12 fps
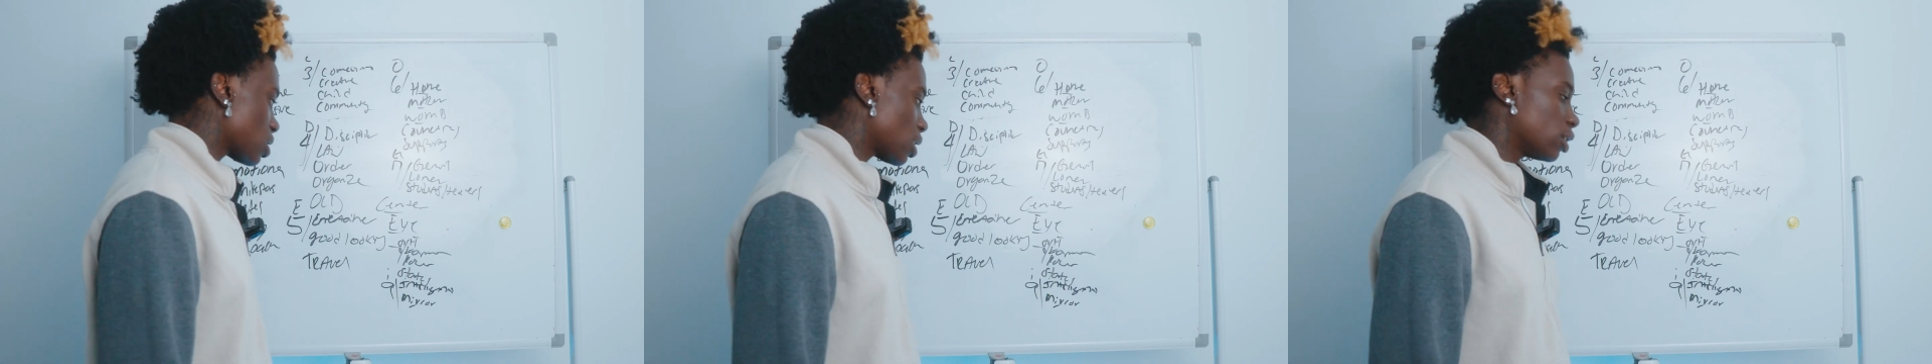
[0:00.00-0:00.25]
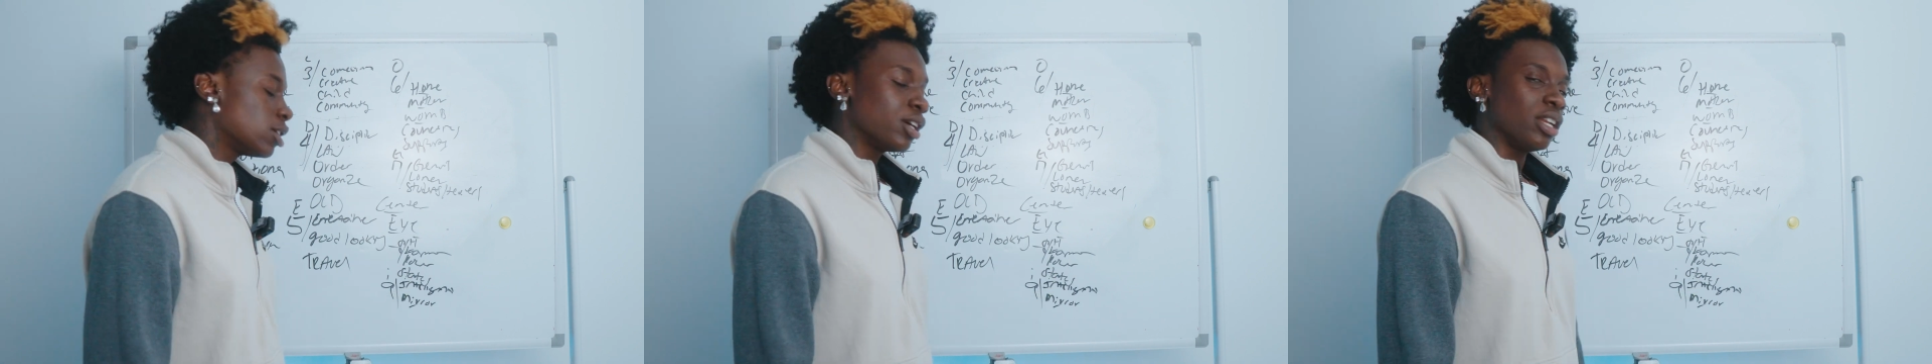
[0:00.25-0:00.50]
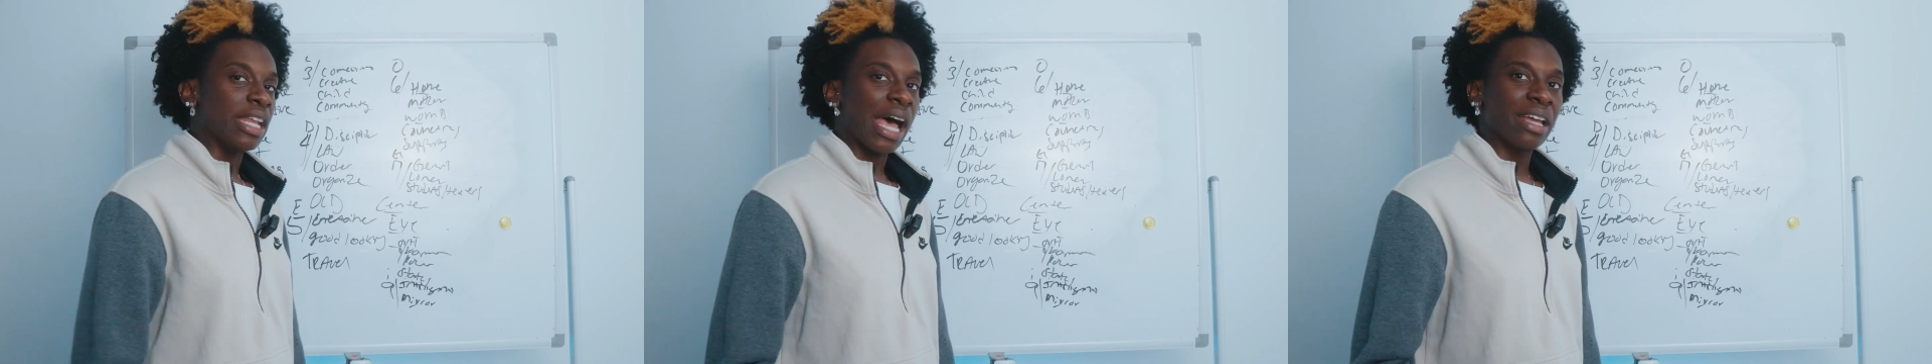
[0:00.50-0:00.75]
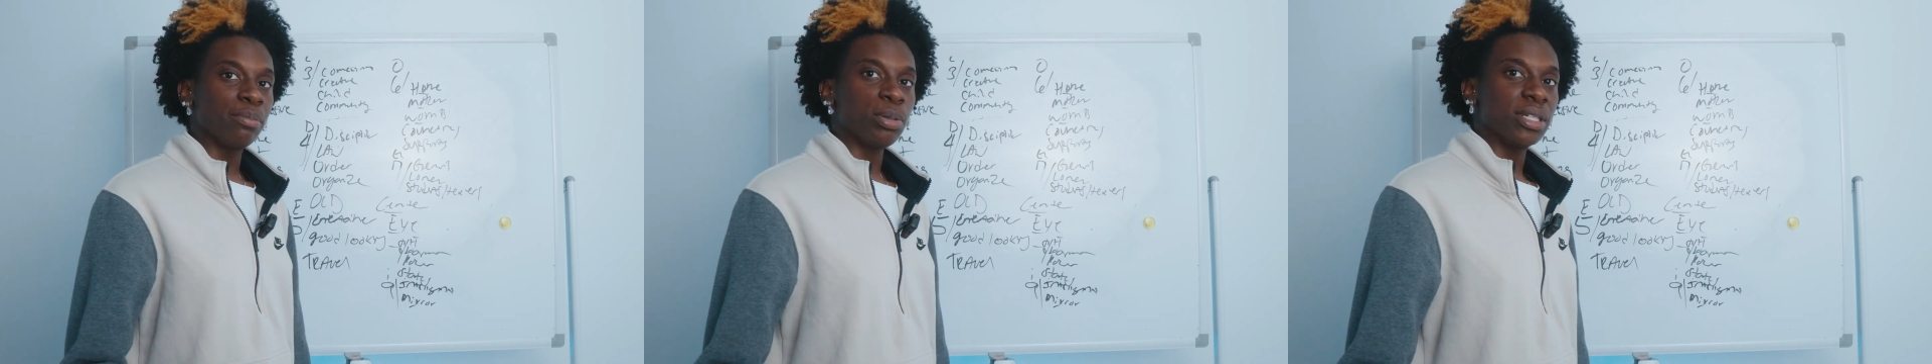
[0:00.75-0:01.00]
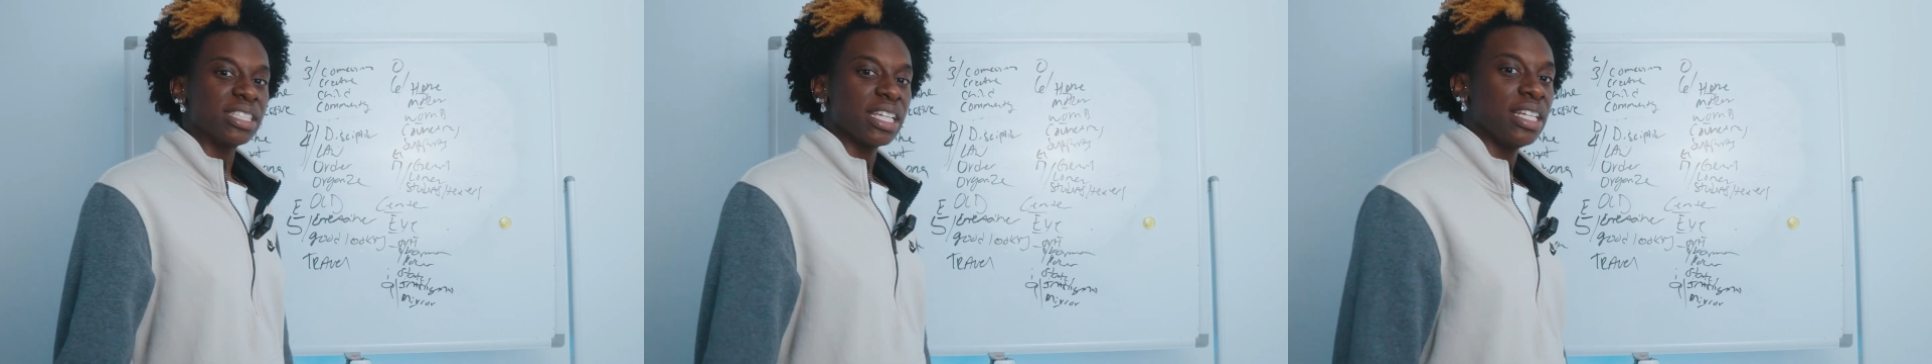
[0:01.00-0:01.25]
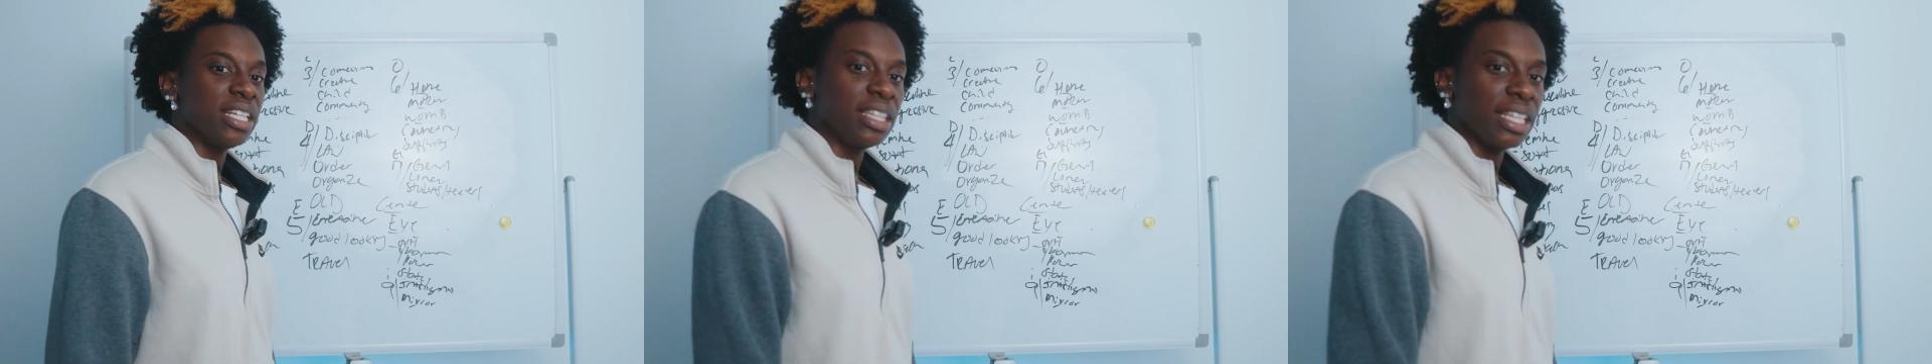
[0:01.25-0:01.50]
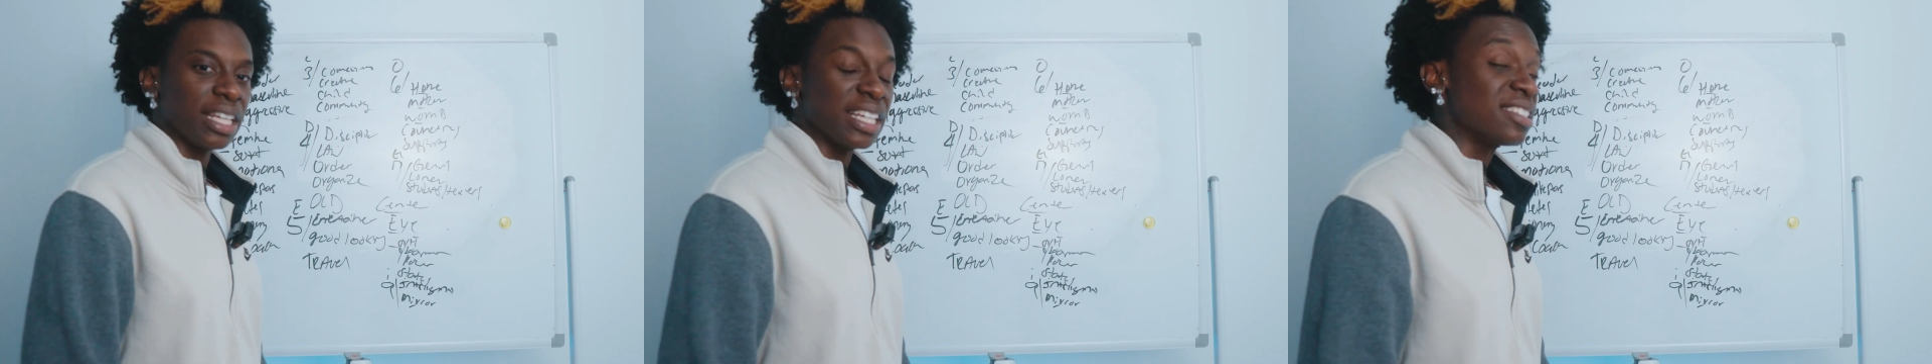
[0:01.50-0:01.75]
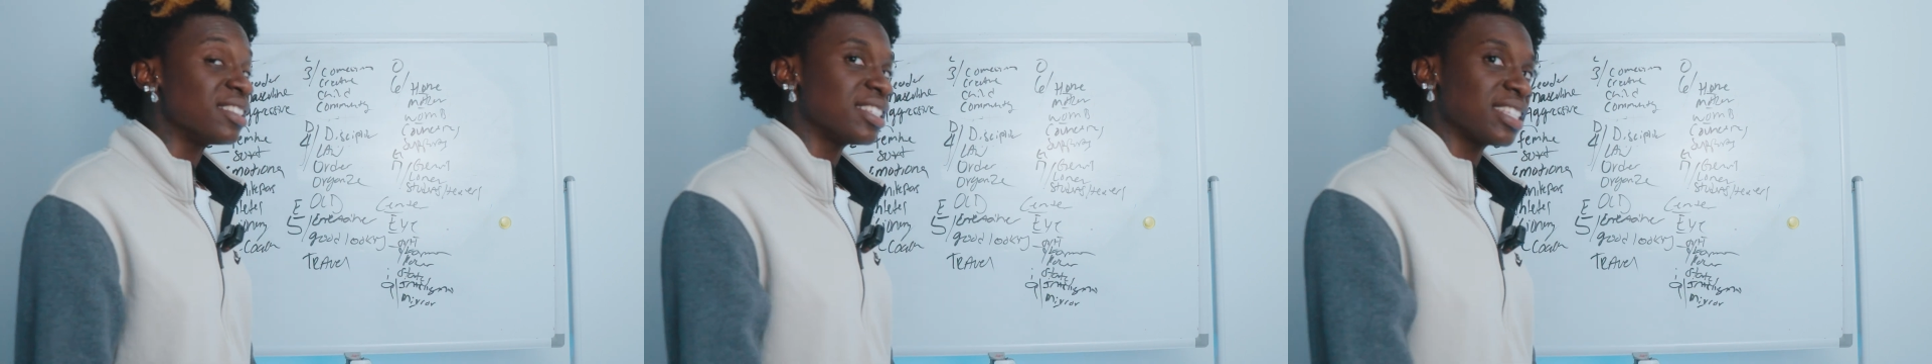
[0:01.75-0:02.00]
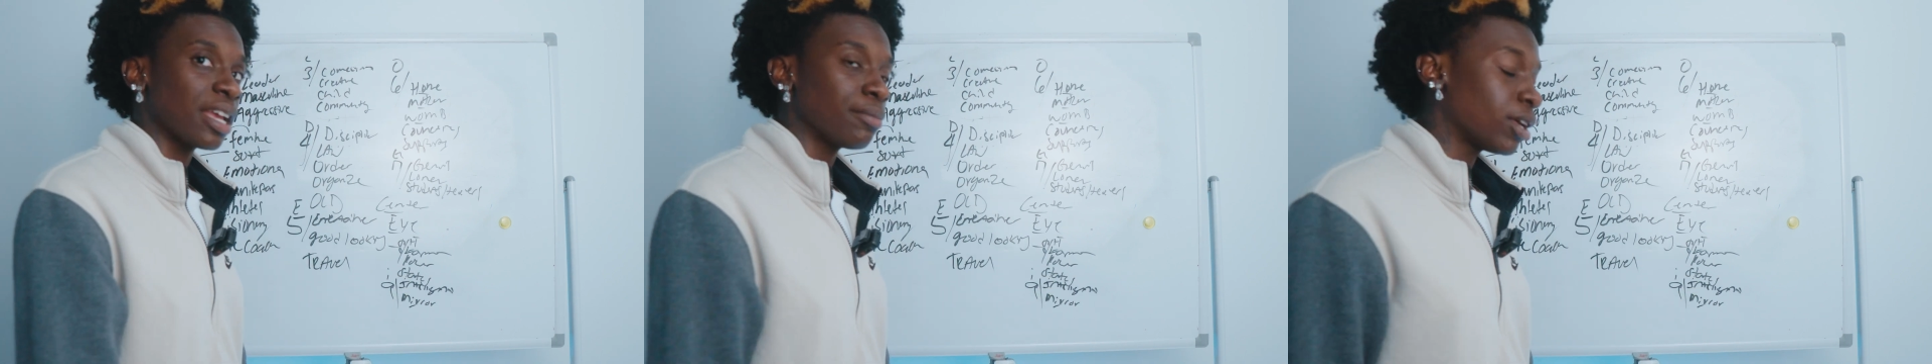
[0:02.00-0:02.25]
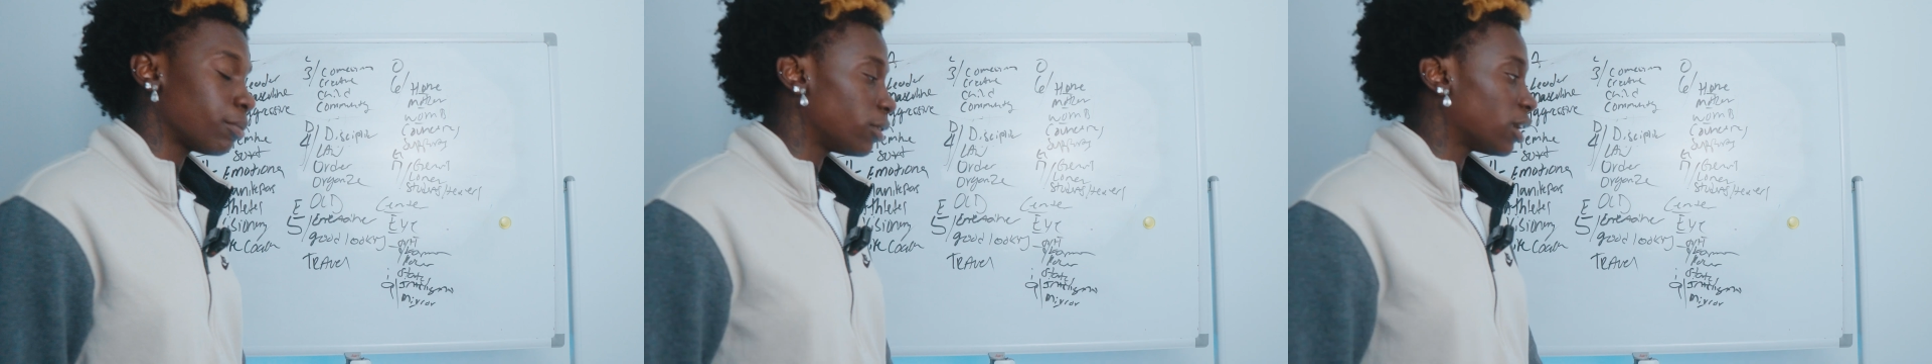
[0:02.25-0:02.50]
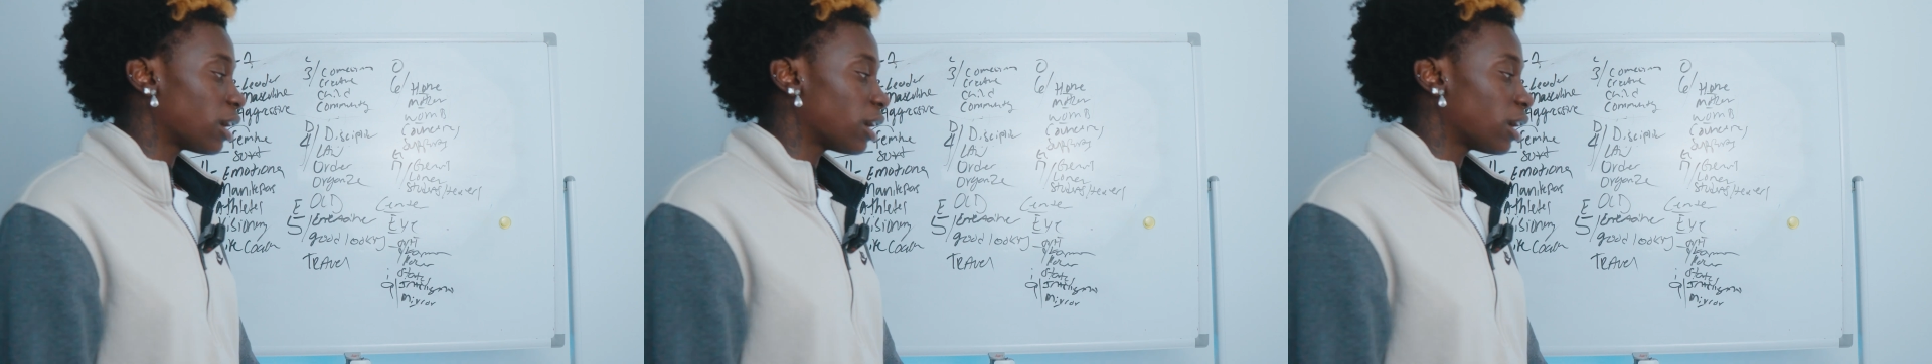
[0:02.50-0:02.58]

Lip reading: I'm saying? 9 plus anything is the same number.